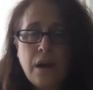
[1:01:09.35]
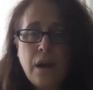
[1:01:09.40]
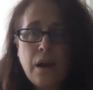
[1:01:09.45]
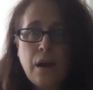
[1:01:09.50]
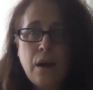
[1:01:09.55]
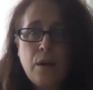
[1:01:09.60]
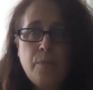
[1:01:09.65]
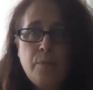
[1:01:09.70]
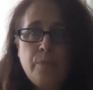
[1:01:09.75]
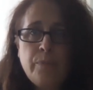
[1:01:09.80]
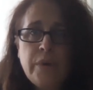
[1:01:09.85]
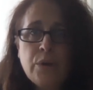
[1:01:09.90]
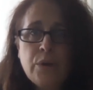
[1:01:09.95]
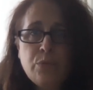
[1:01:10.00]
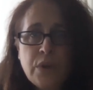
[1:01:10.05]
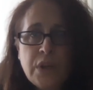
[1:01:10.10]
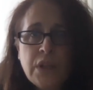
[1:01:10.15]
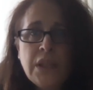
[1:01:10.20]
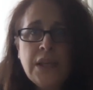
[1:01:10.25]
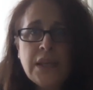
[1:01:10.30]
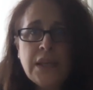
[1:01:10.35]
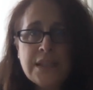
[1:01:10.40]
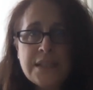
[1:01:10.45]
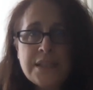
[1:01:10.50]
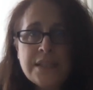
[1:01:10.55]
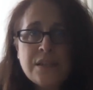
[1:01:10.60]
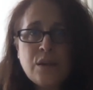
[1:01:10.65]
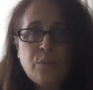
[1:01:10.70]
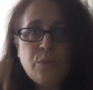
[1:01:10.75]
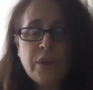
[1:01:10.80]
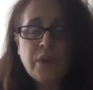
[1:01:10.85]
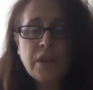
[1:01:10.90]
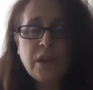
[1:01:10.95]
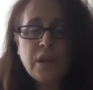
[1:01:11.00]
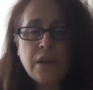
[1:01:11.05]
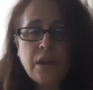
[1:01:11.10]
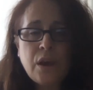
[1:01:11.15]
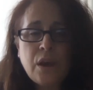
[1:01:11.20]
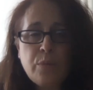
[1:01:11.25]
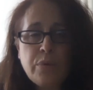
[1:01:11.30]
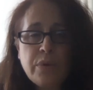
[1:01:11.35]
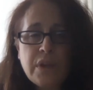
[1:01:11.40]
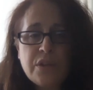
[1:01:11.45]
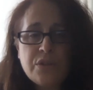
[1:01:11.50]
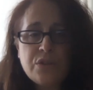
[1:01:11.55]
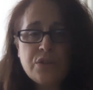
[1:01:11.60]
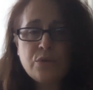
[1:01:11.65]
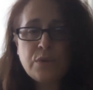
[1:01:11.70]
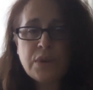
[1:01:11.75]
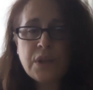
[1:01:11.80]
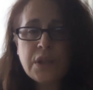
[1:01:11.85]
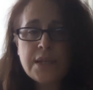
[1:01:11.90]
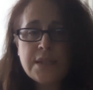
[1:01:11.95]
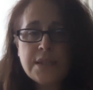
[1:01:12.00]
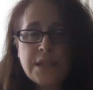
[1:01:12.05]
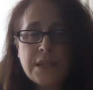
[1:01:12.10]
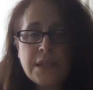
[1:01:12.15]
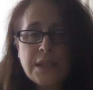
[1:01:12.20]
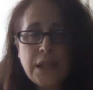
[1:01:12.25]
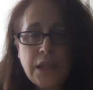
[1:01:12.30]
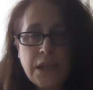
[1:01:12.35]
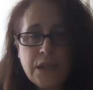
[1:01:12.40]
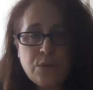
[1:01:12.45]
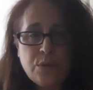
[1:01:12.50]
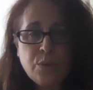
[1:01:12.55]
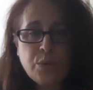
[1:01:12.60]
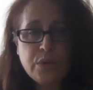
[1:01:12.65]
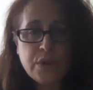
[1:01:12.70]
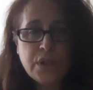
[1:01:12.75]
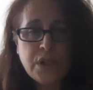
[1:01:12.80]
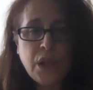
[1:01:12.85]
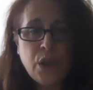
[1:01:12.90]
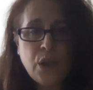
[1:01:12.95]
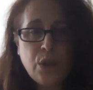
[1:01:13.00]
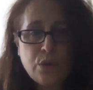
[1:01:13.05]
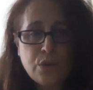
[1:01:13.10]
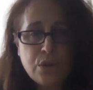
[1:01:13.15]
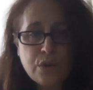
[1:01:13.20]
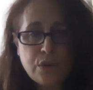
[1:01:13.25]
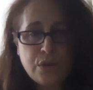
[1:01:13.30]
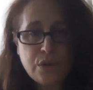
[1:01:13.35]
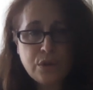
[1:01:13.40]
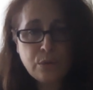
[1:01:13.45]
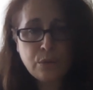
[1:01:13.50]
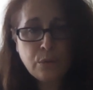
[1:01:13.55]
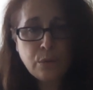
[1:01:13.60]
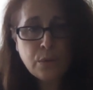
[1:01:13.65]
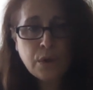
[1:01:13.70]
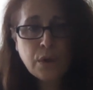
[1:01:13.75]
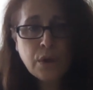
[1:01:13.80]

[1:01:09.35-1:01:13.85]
It really is something that companies are realizing they need to pull together to do,